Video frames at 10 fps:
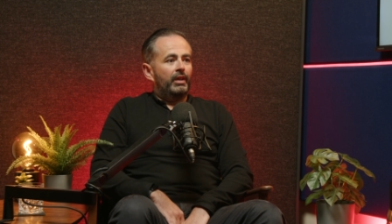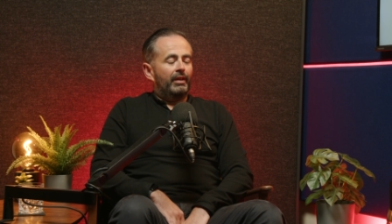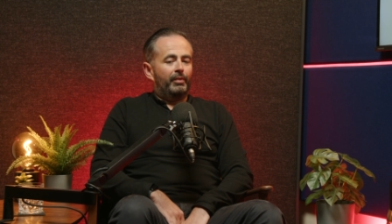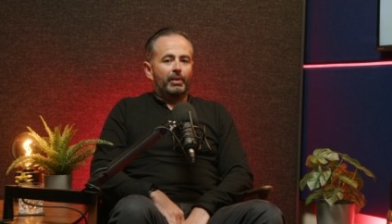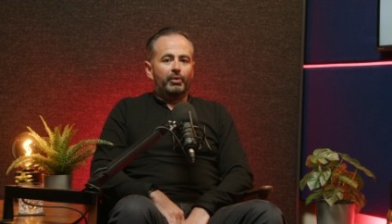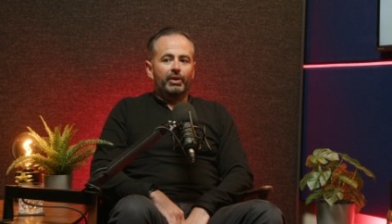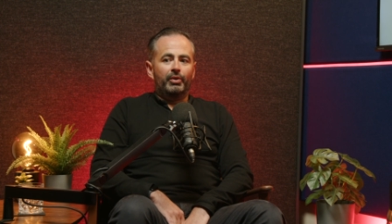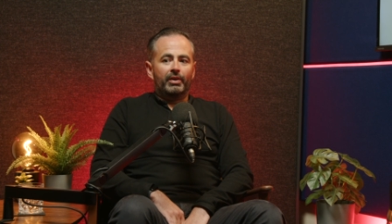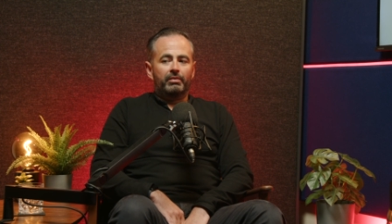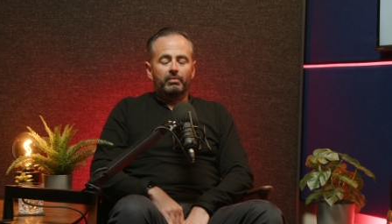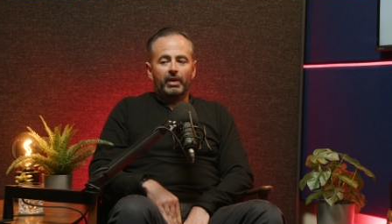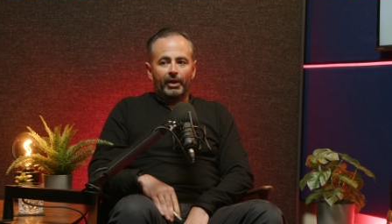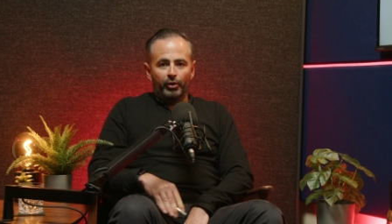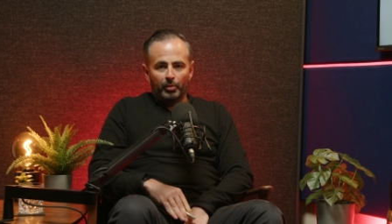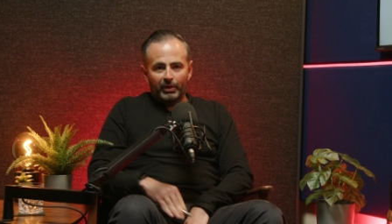if we were going to do
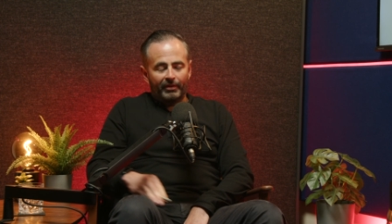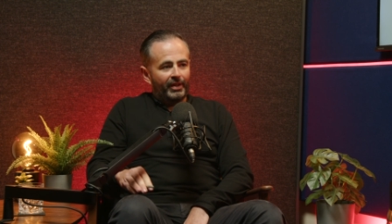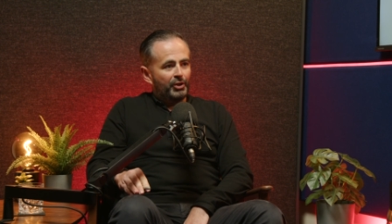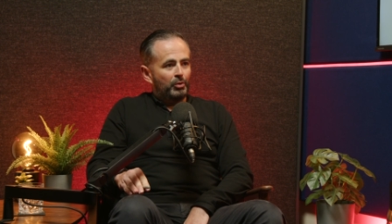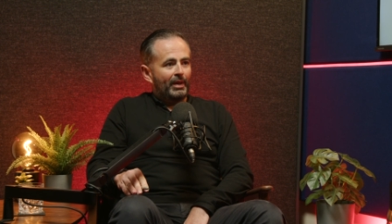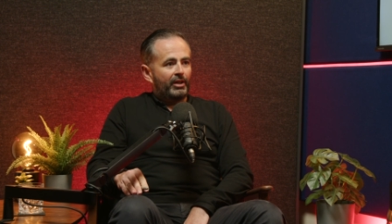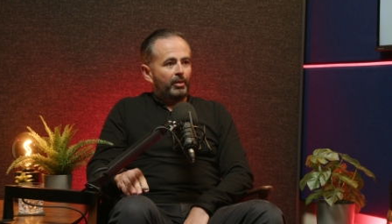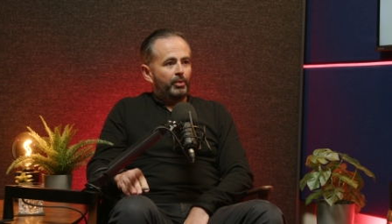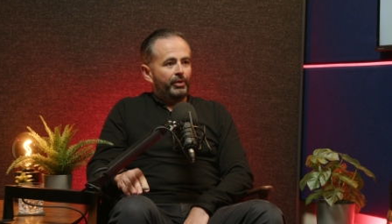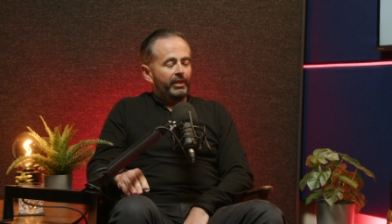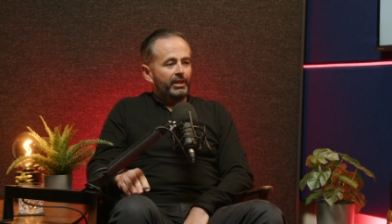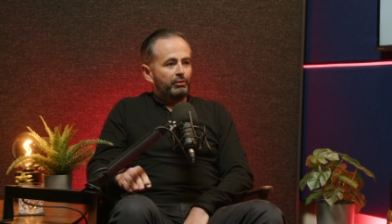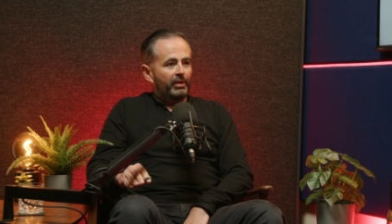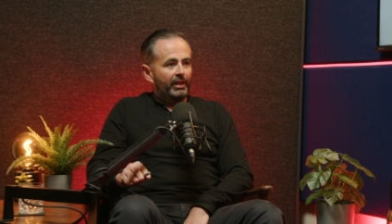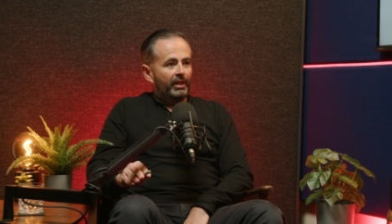a normal differential backup on these
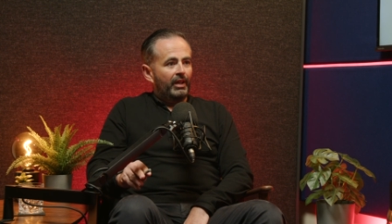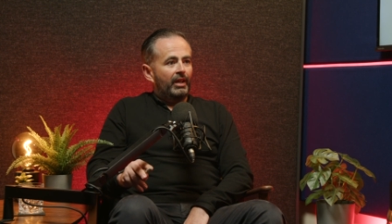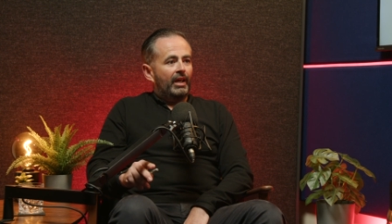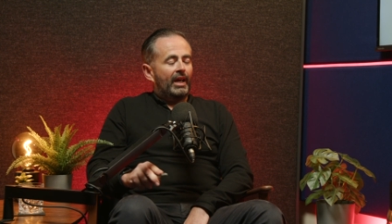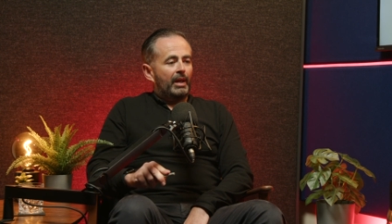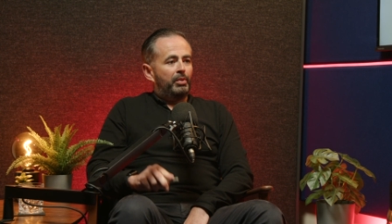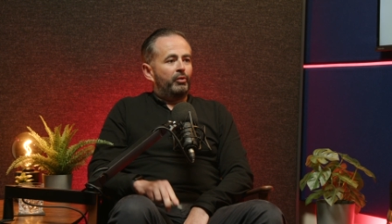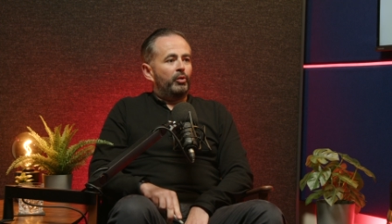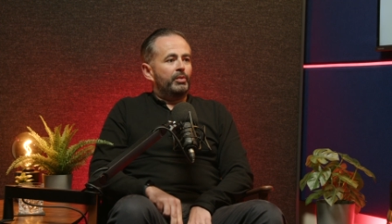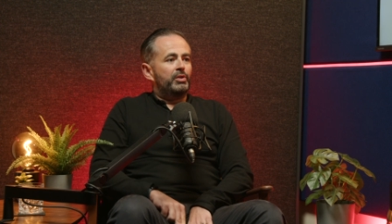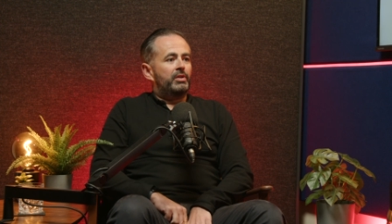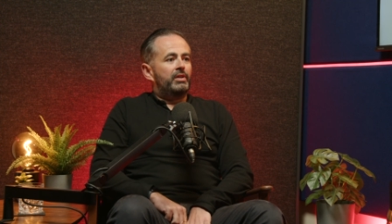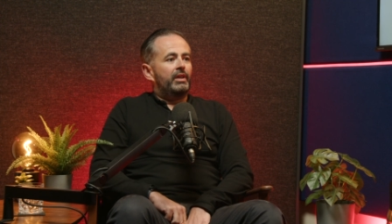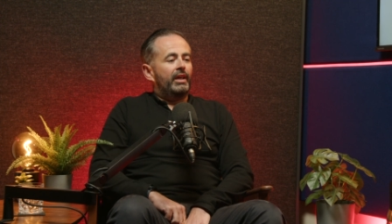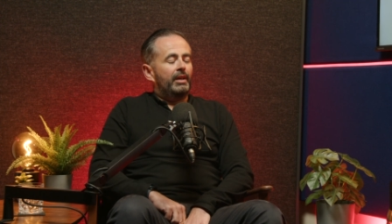really high
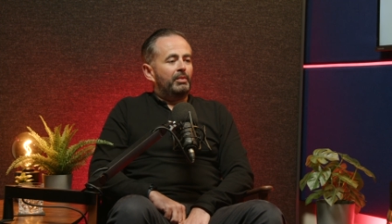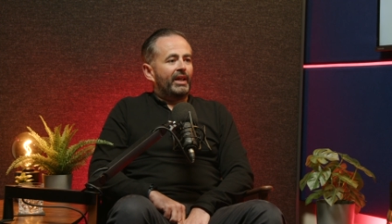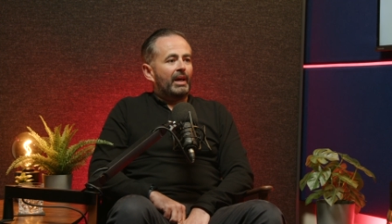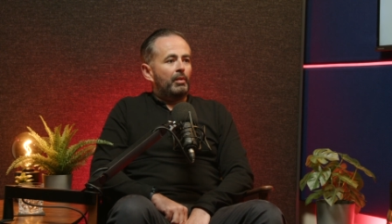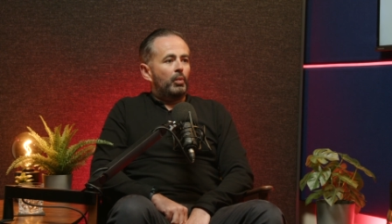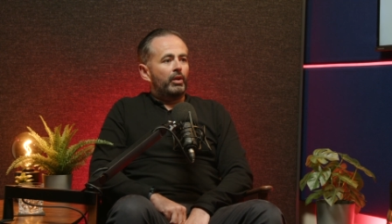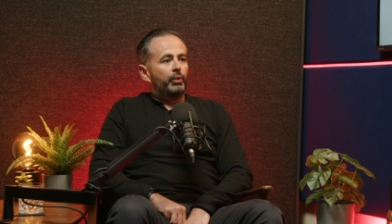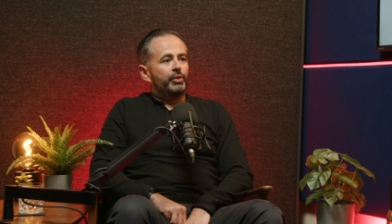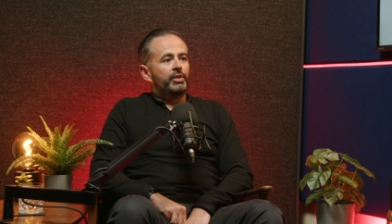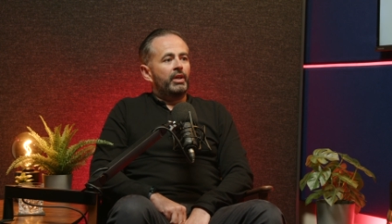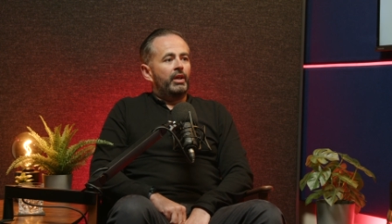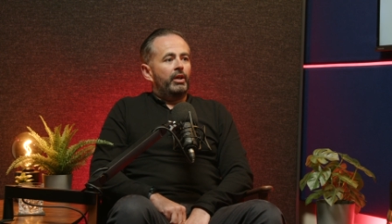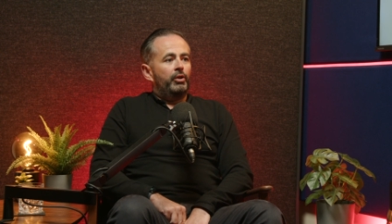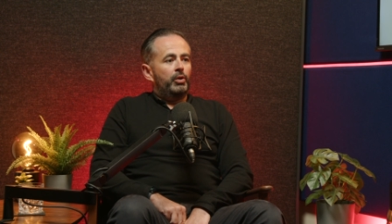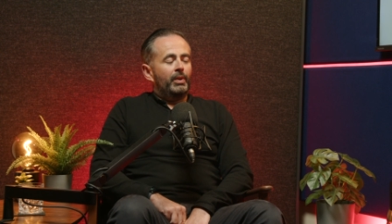performance dynamic workloads,
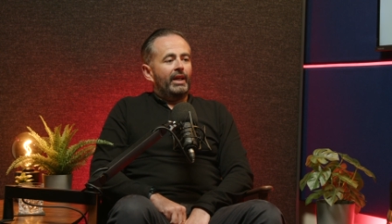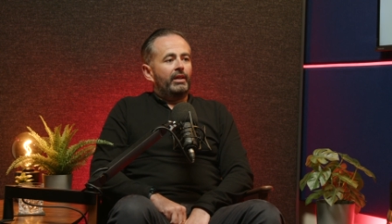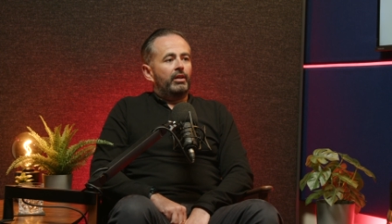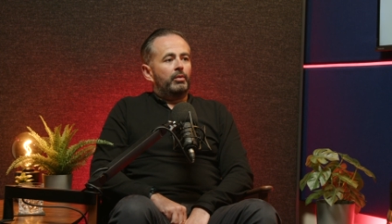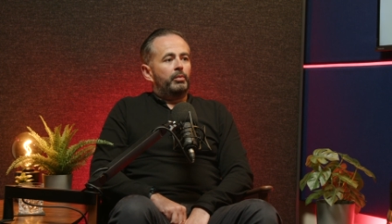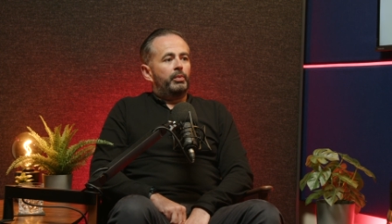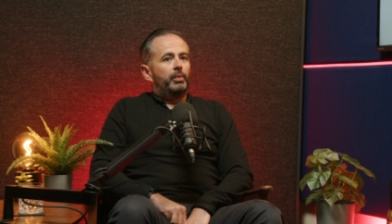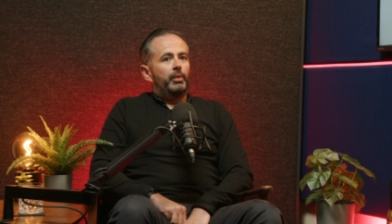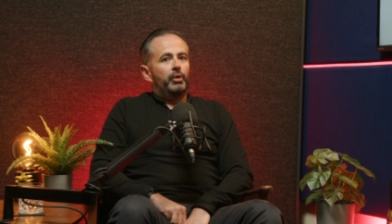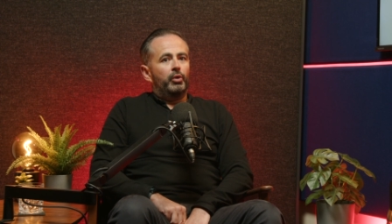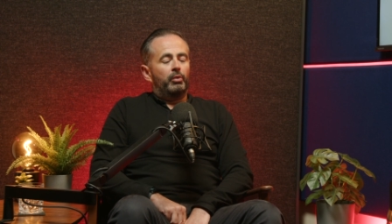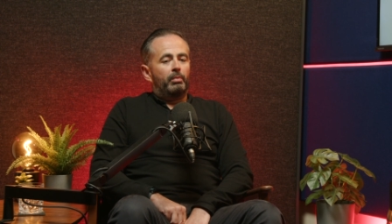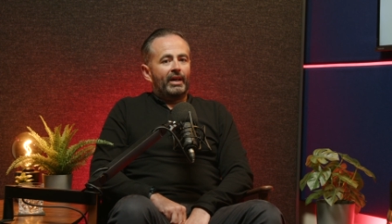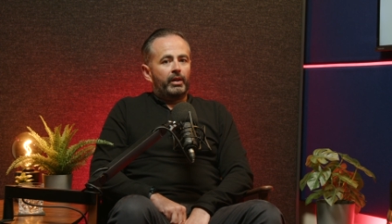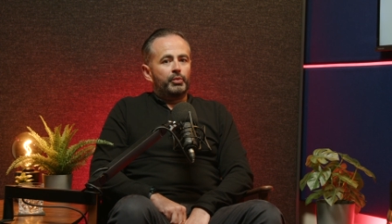you would end up, your
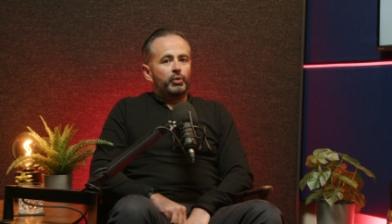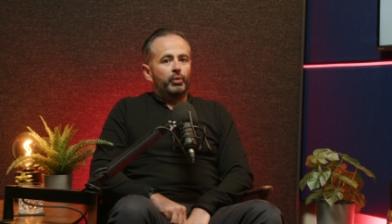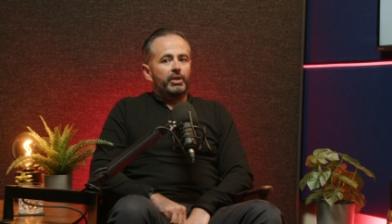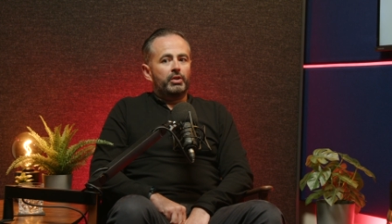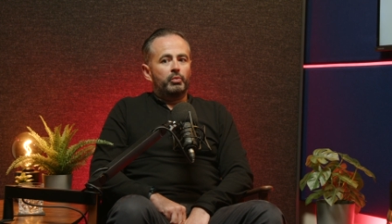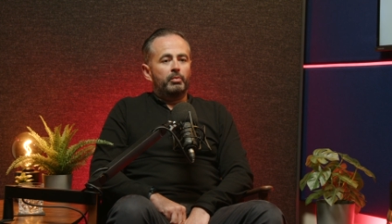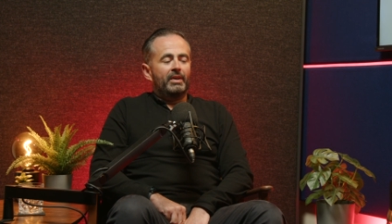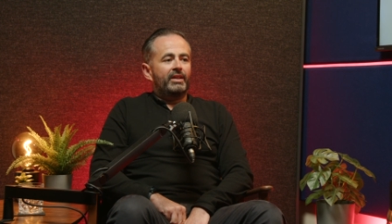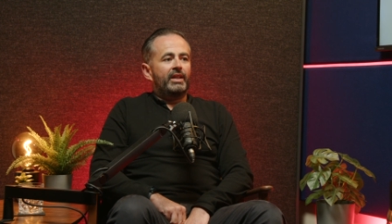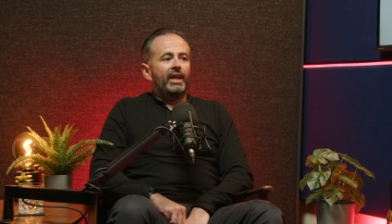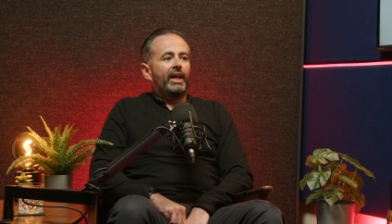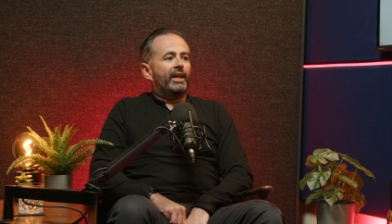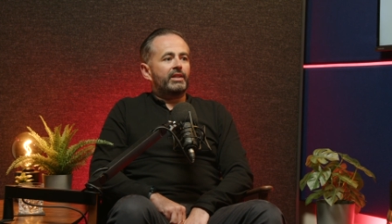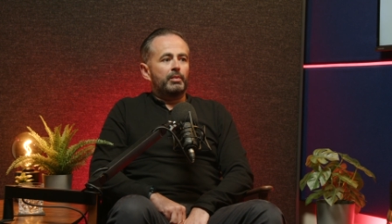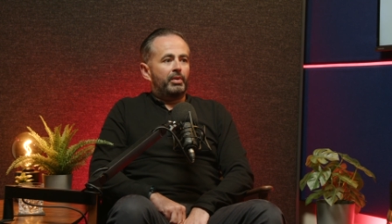backup storage would be
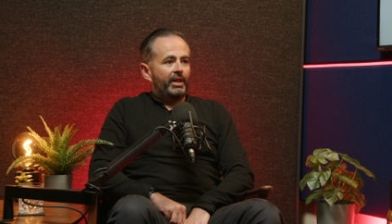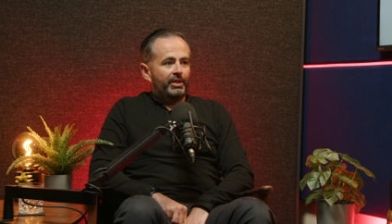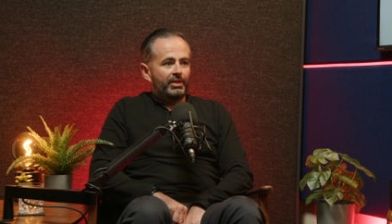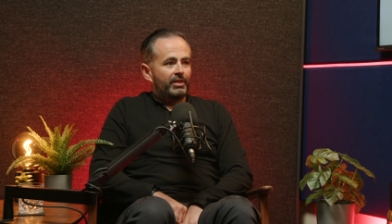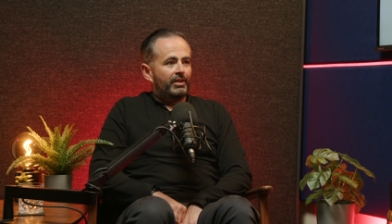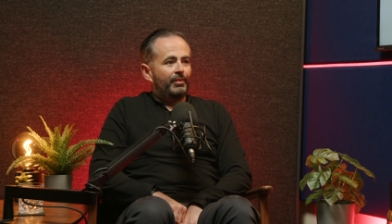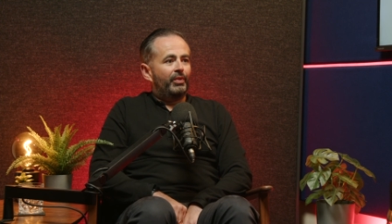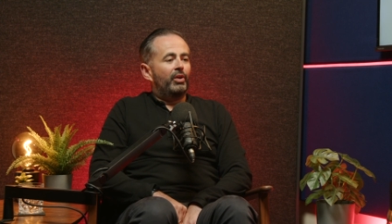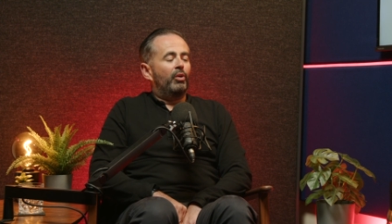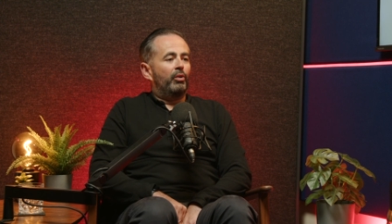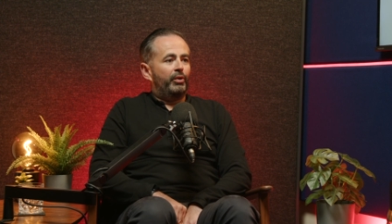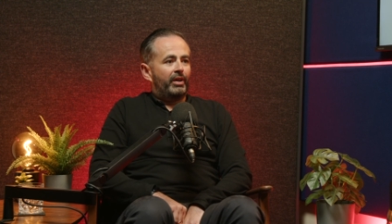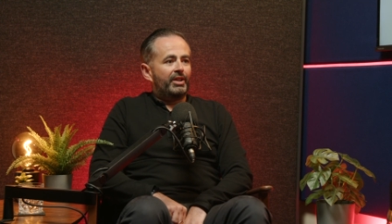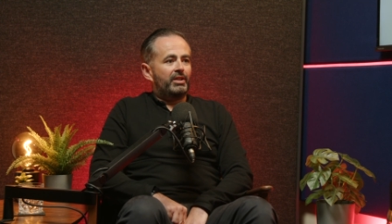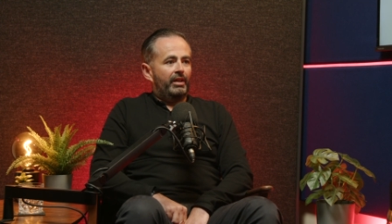10x the price of your
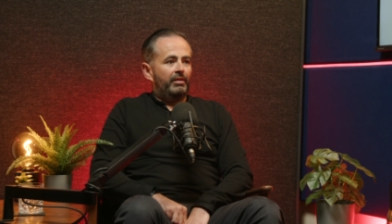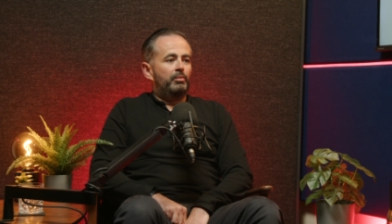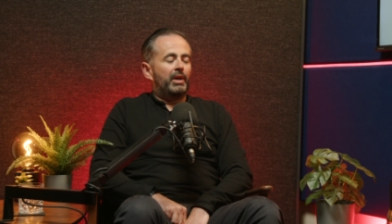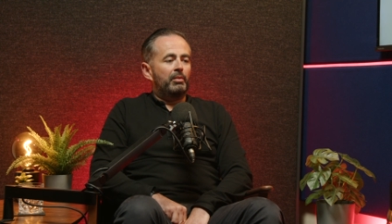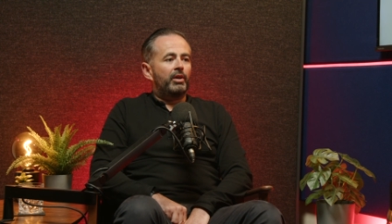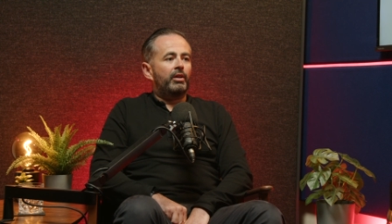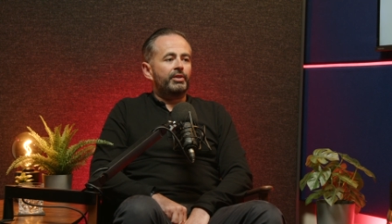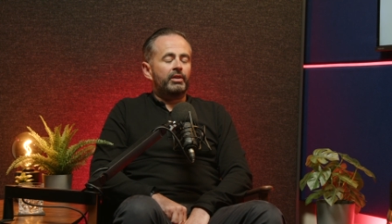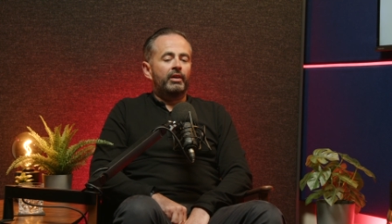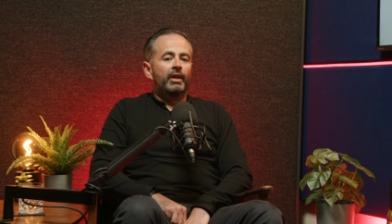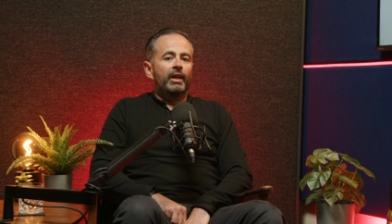actually primary cluster.